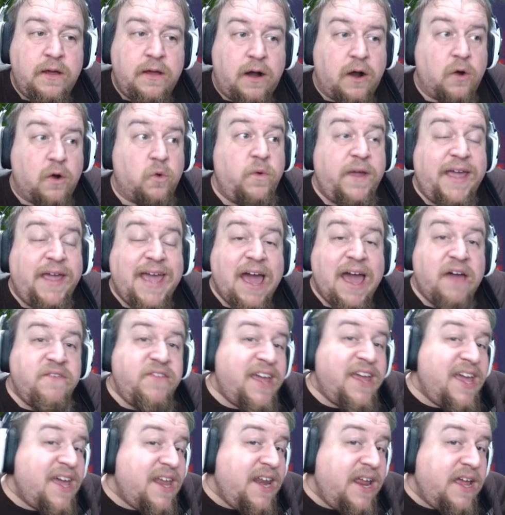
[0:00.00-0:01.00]
Are we
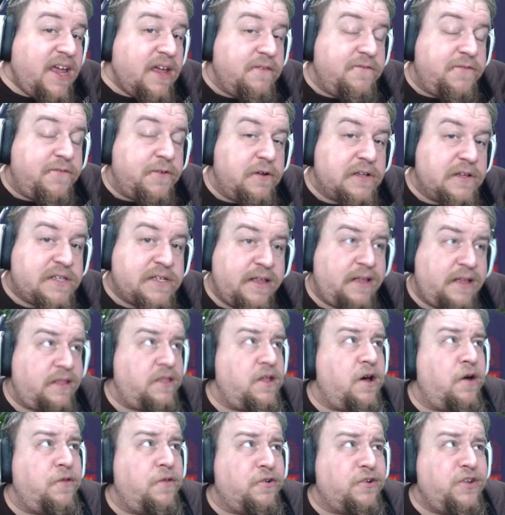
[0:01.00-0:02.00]
having any influence on that?
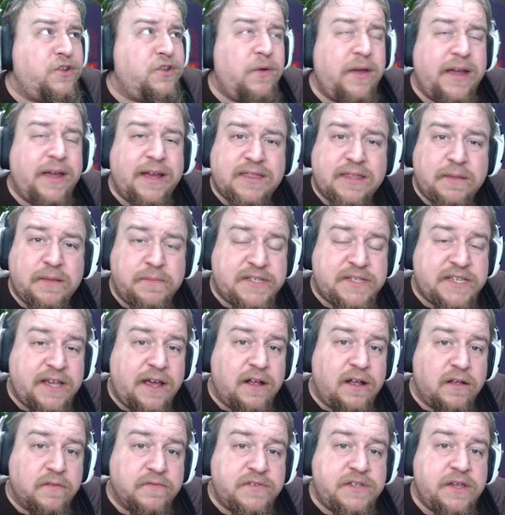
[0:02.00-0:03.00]
No, they're doing it
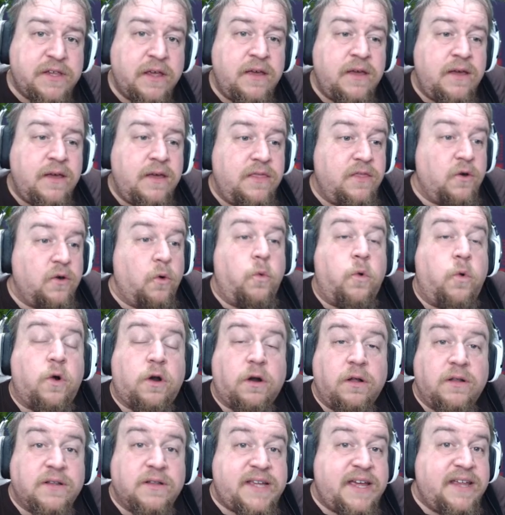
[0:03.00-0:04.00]
themselves. The
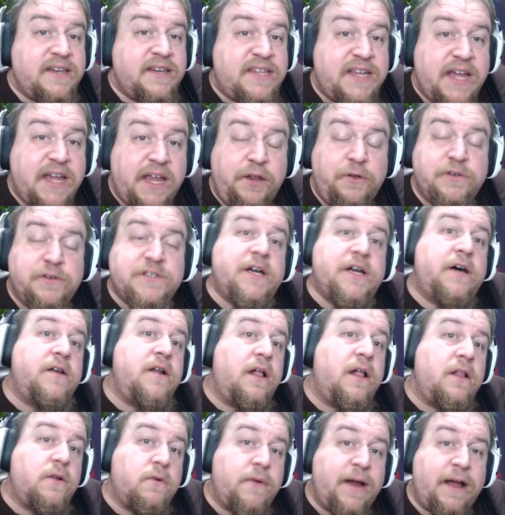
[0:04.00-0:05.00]
world continues on
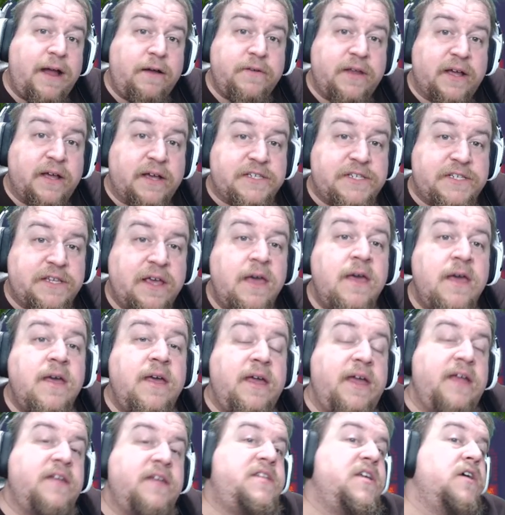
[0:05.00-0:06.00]
all around us
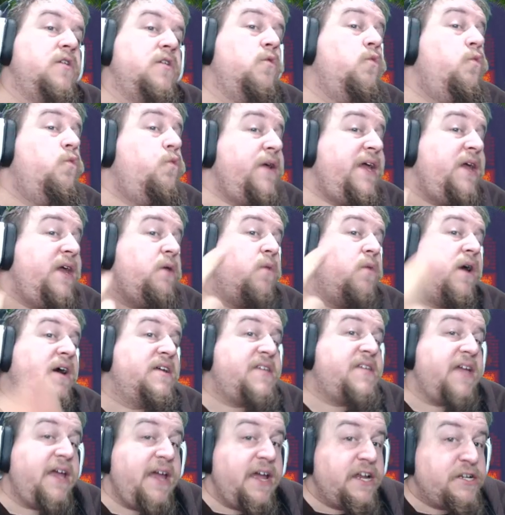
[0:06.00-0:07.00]
until we want
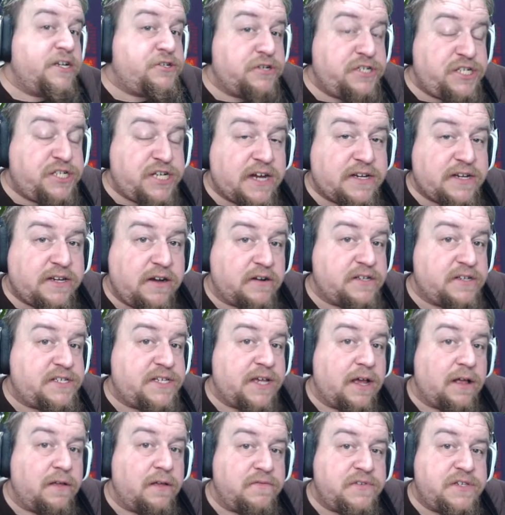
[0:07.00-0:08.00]
to interject
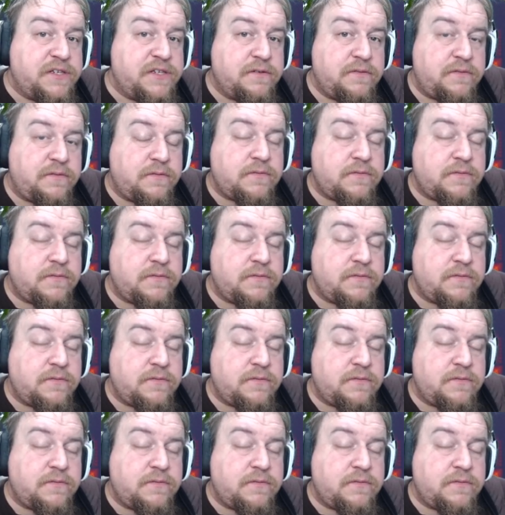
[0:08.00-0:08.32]
ourselves.